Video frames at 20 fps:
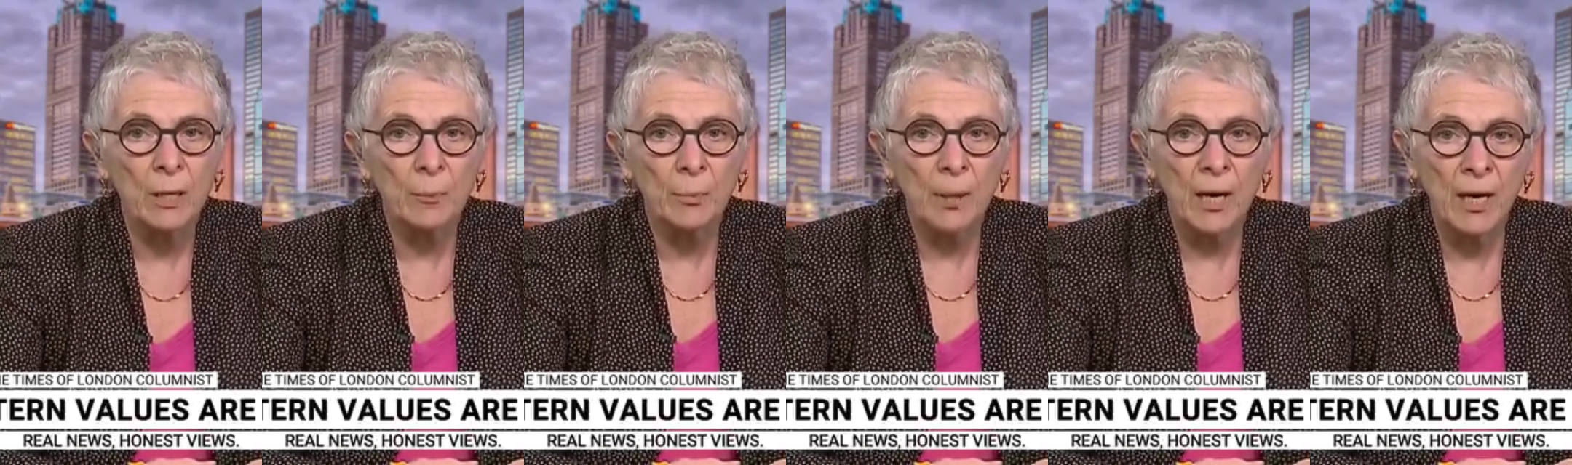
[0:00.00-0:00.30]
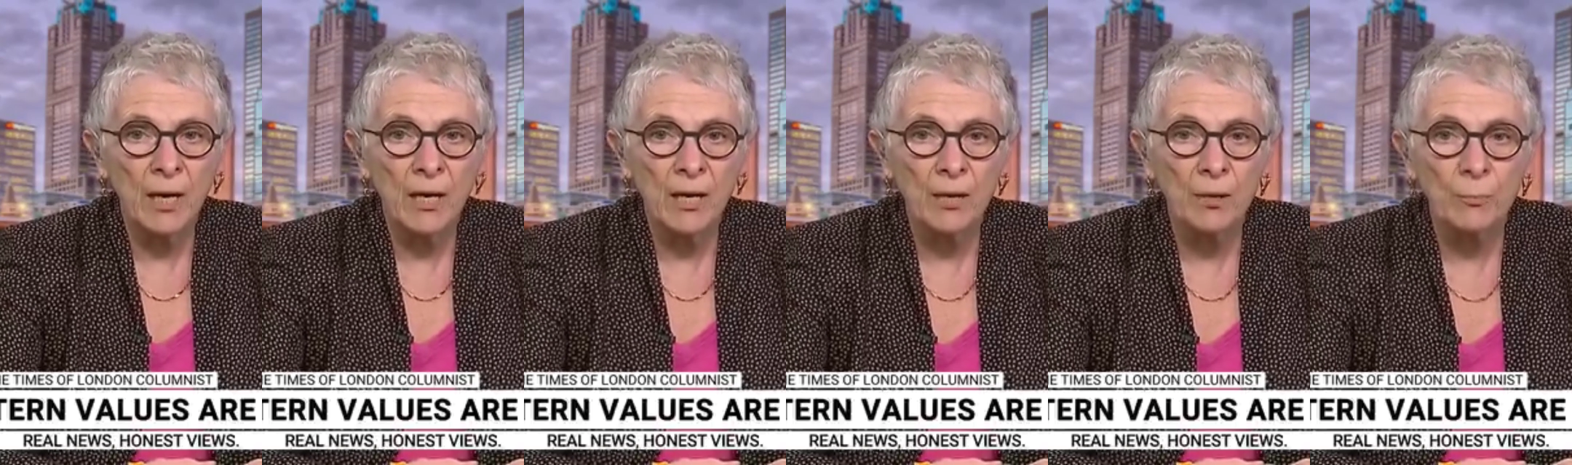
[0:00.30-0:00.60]

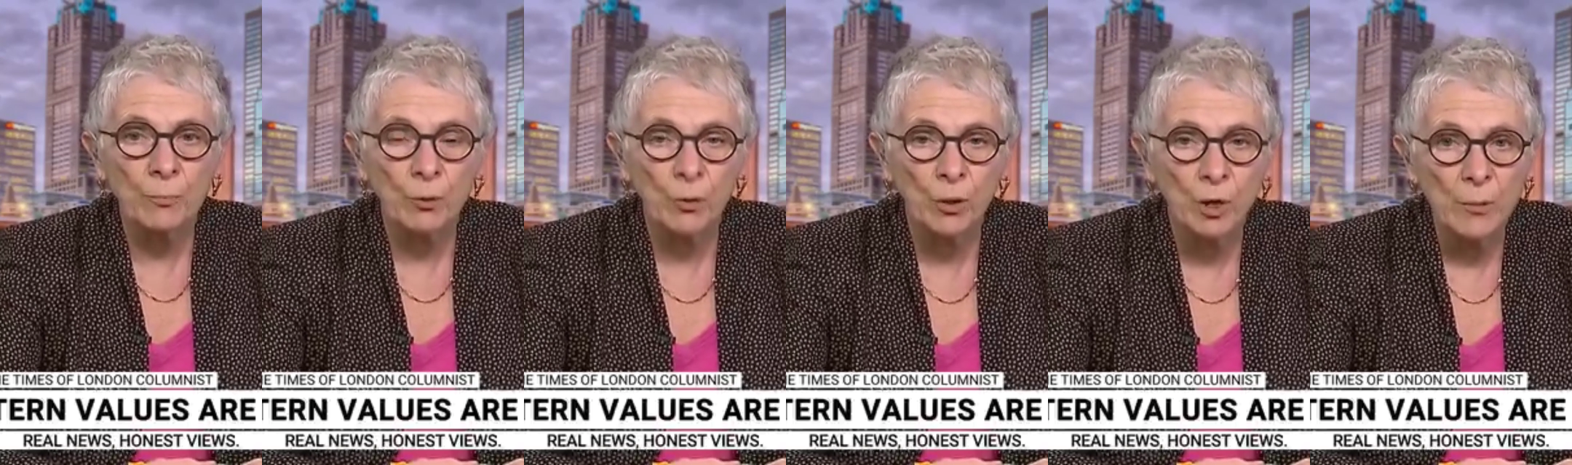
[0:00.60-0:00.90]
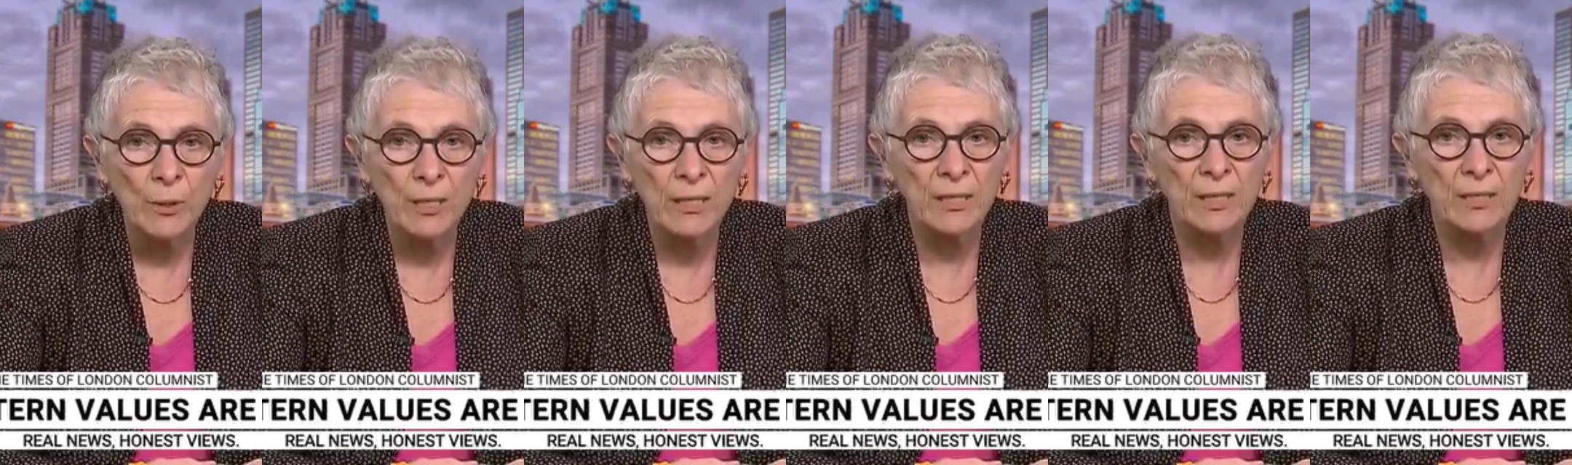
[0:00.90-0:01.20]
by
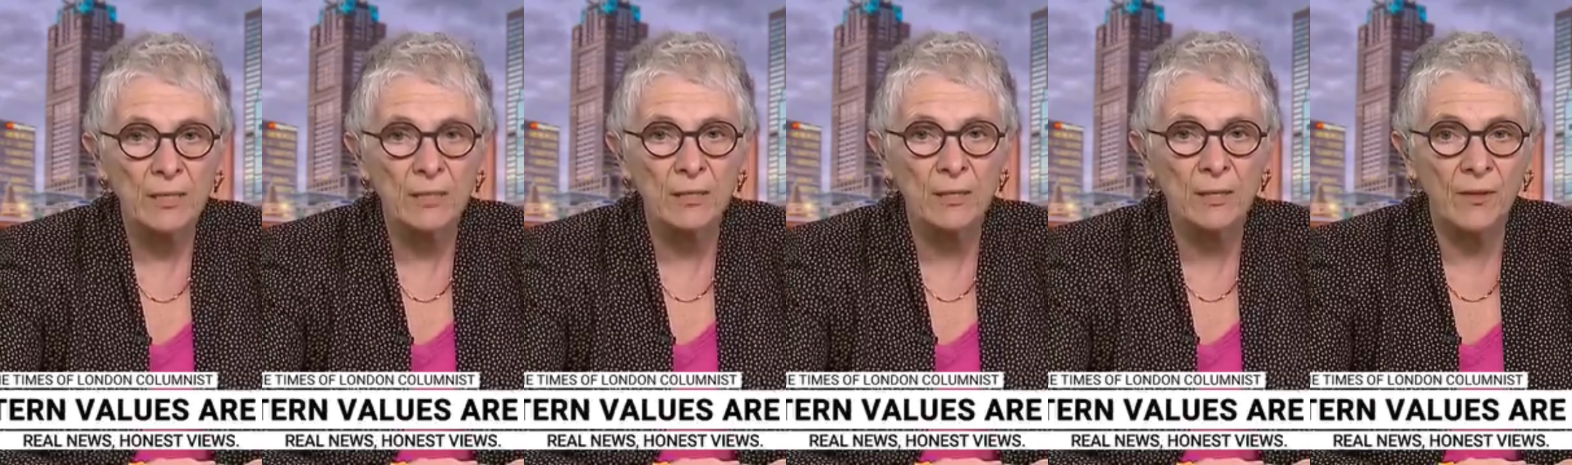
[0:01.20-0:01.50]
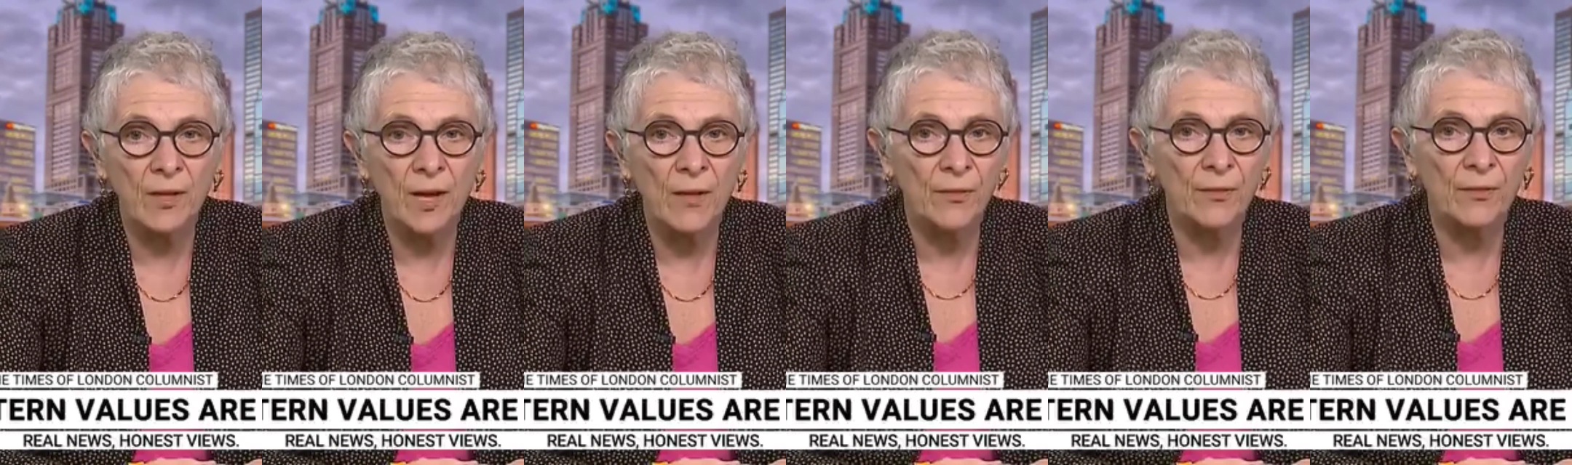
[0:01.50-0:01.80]
promises
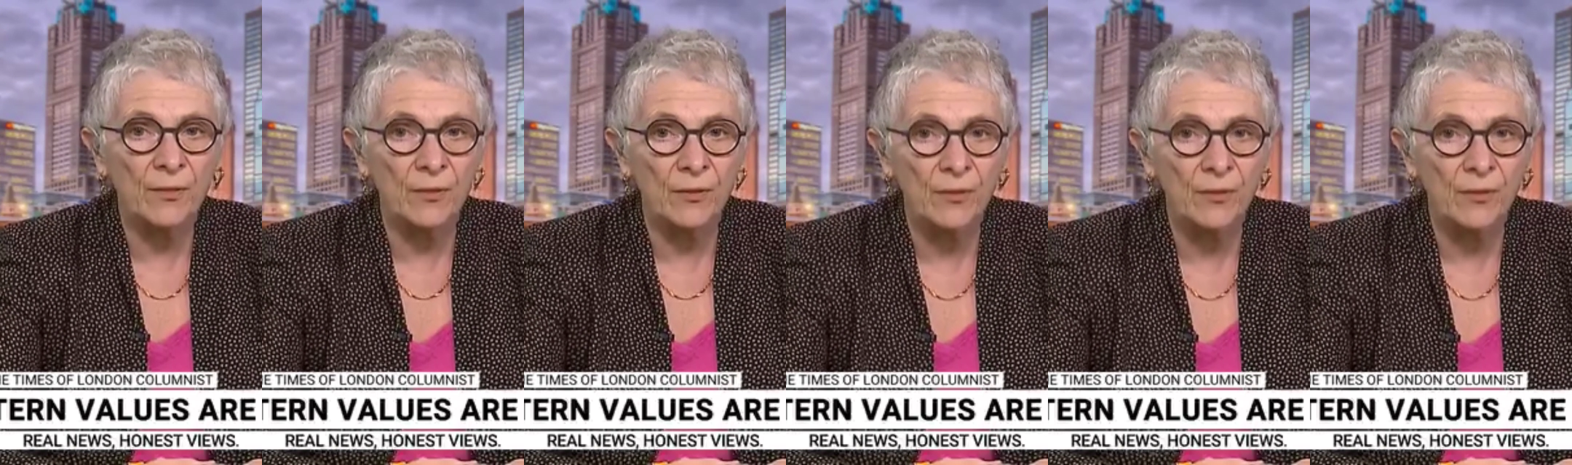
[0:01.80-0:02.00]
that